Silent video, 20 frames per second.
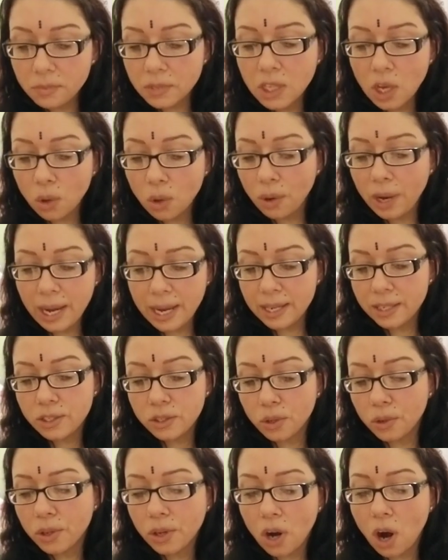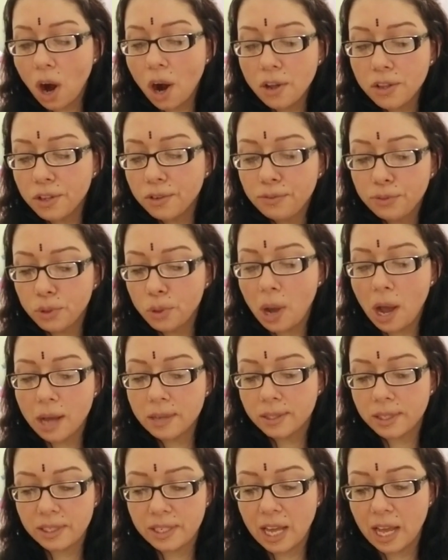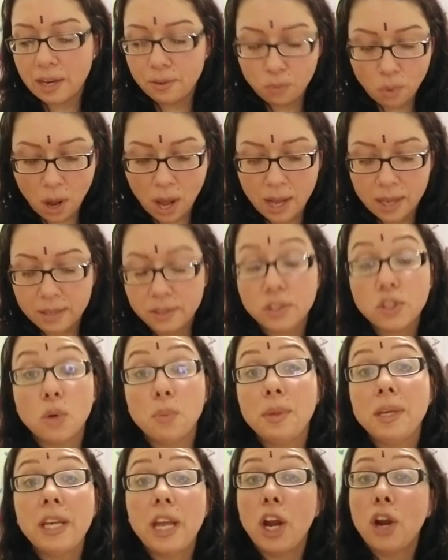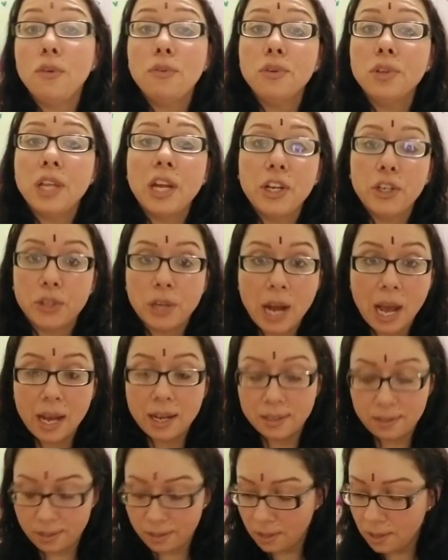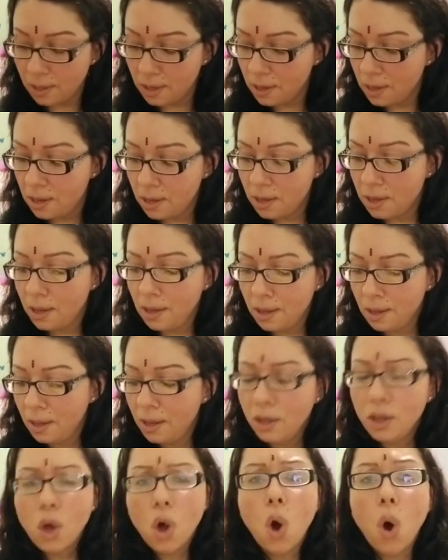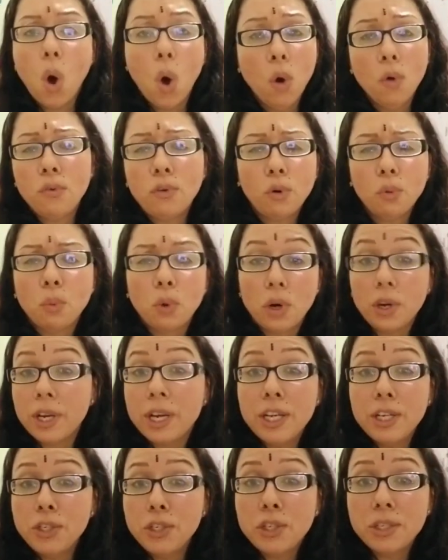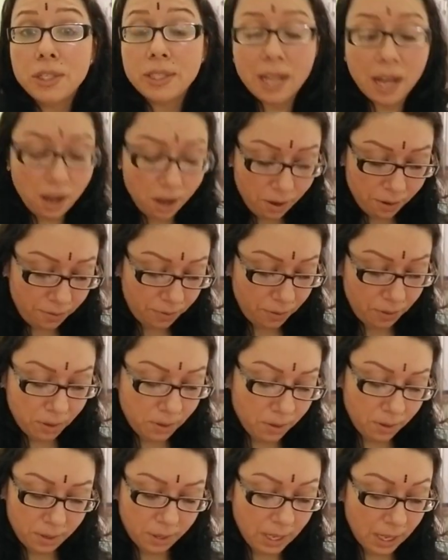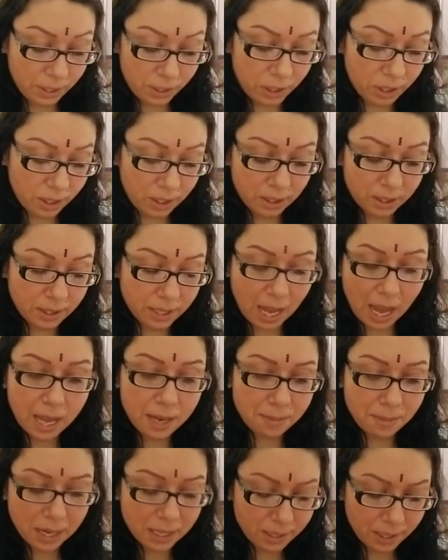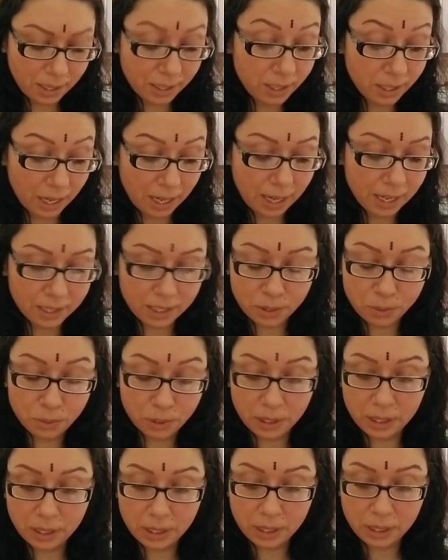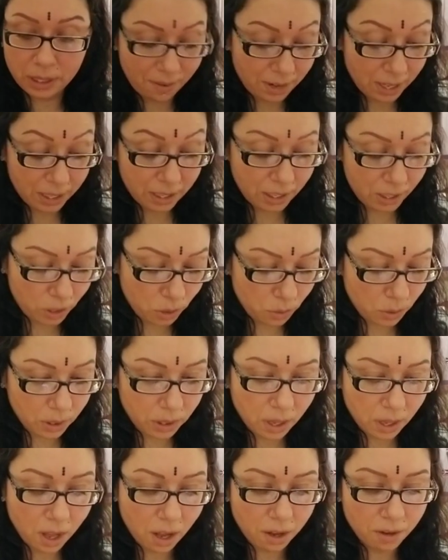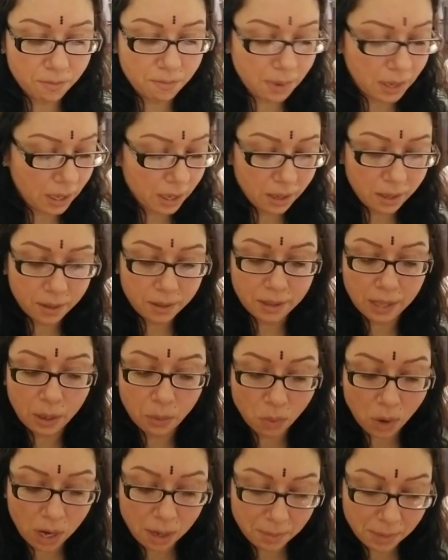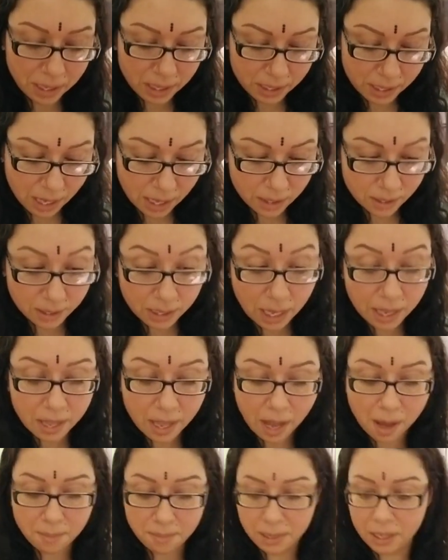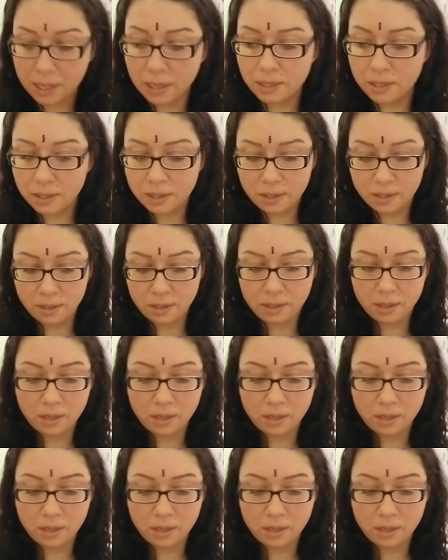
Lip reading: Okay, so the card that flew out is the Ten of Wands. So be careful that you're not overworking yourself. That's just a side message. I guess it really doesn't have anything to do with love, but they wanted me to say that because...